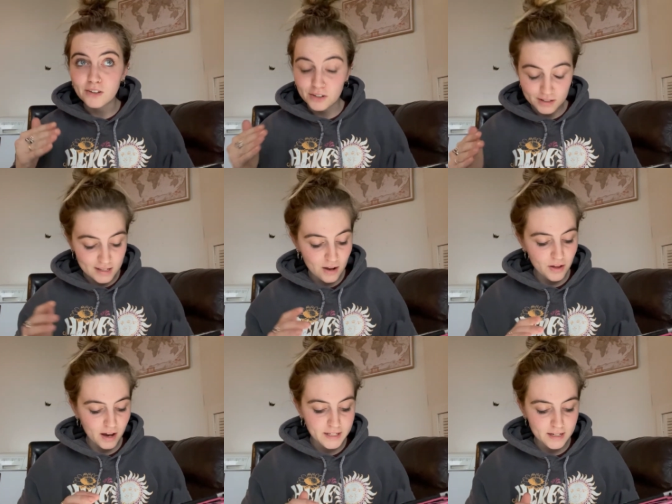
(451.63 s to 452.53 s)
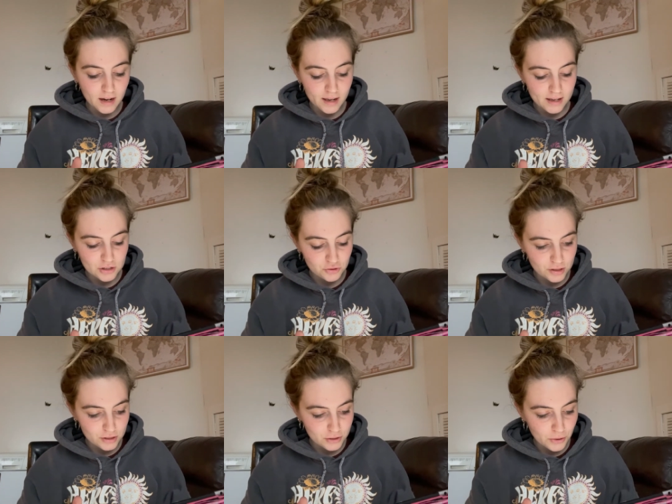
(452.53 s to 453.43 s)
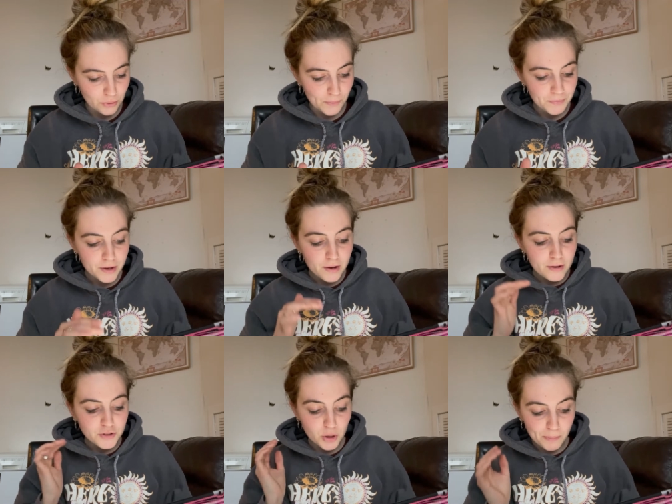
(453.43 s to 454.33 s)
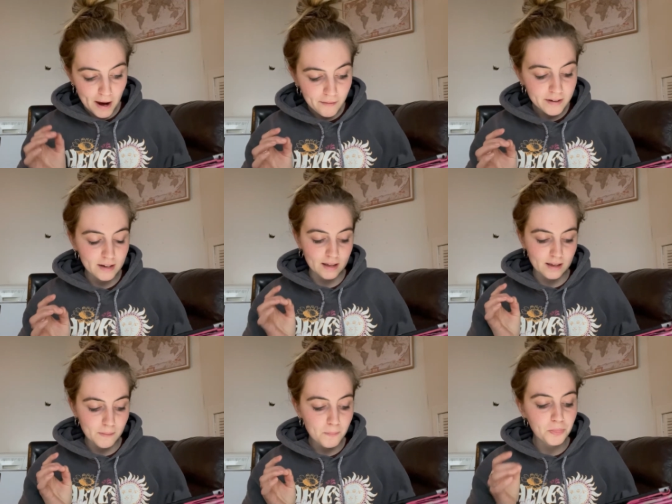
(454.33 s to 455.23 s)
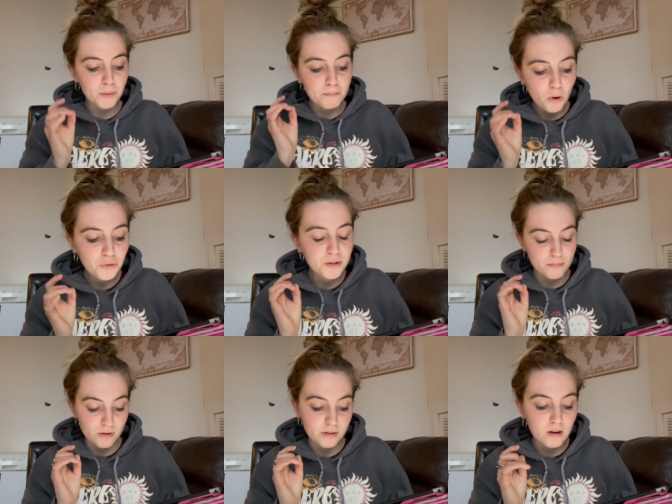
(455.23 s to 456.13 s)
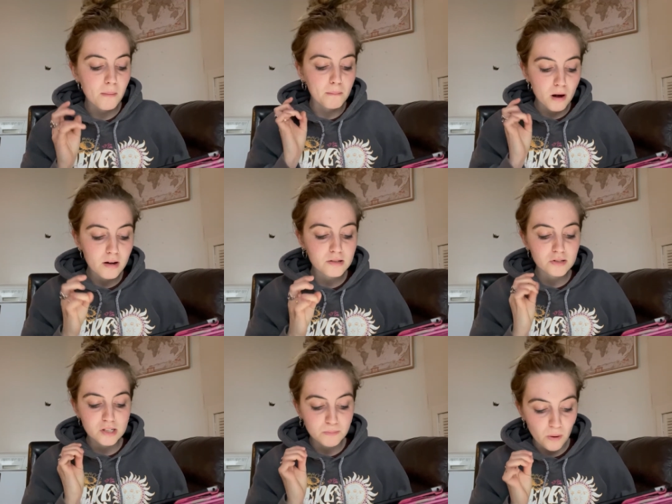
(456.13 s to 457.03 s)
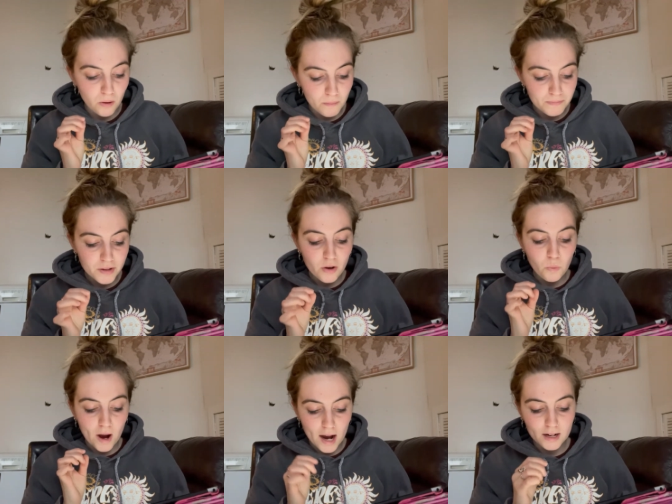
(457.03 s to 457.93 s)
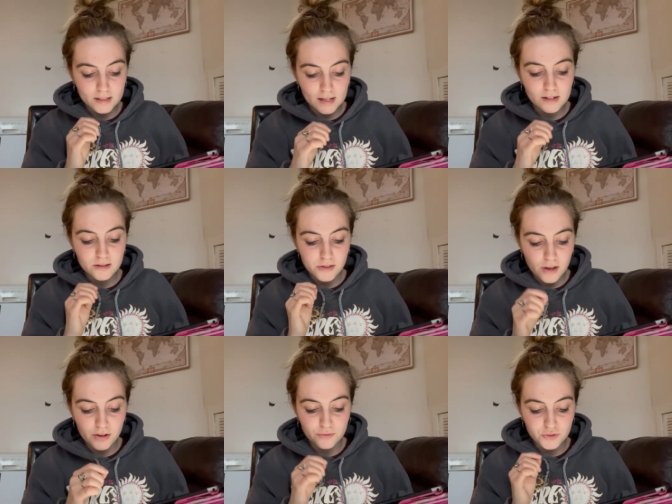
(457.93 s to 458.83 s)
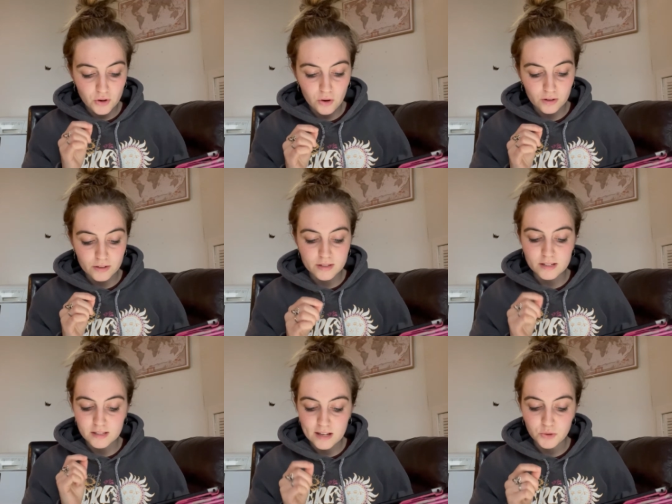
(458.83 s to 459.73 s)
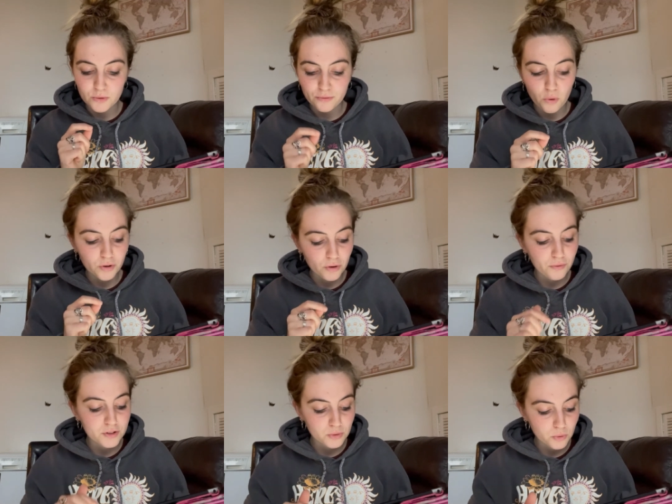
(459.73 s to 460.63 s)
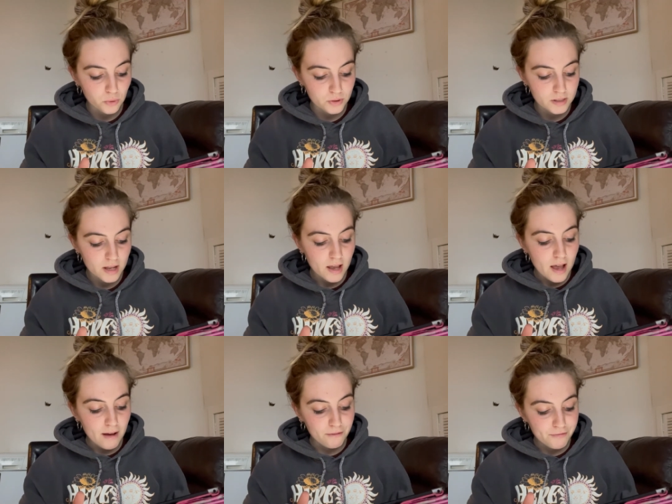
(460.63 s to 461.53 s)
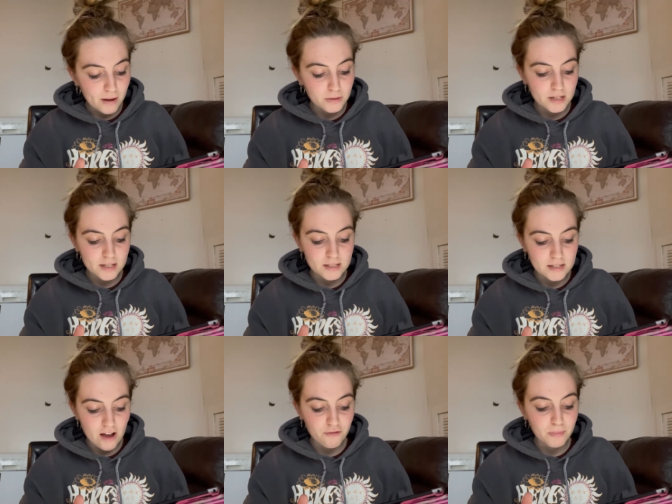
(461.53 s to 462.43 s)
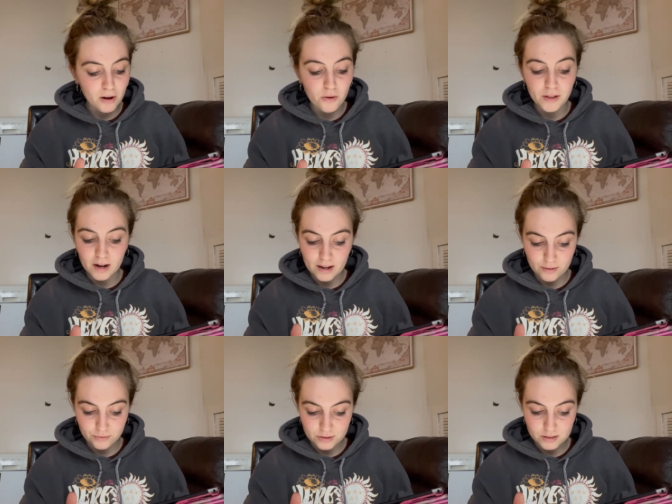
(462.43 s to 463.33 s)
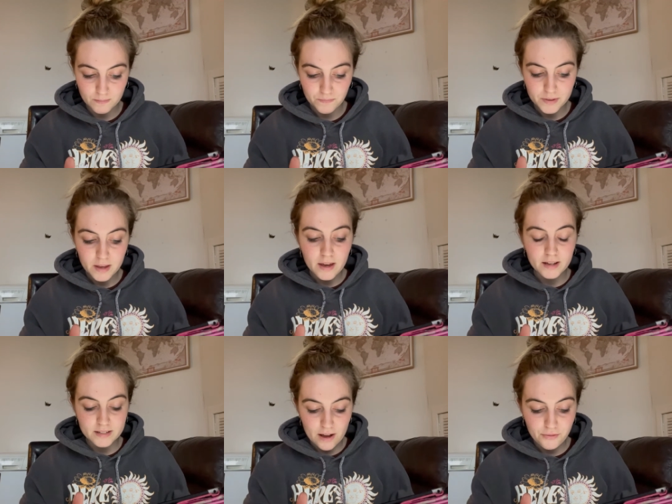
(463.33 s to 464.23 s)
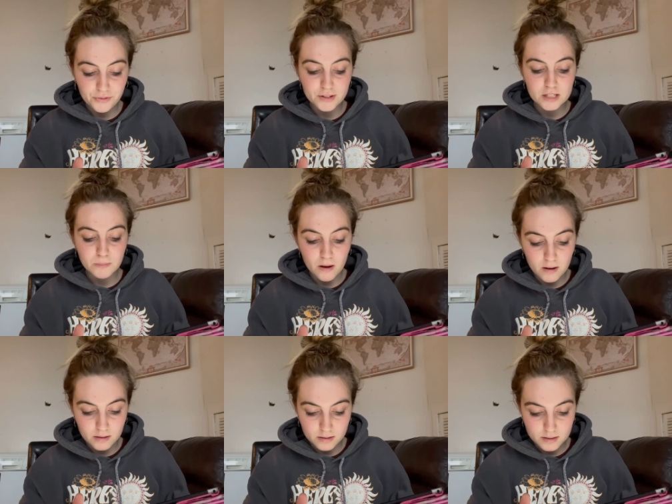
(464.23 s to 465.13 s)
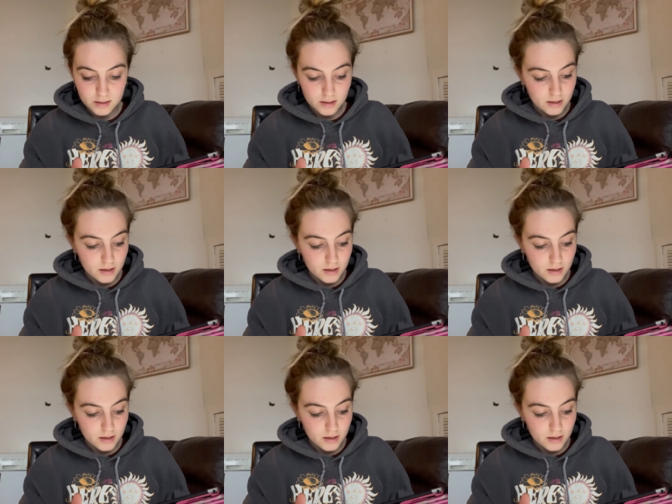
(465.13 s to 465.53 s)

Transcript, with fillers: You can tell that I didn't like history at school. So apparently the monument marks a spot where Alexander III of Scotland is said to have fallen off his horse and fell to his death below the cliffs a death that sparked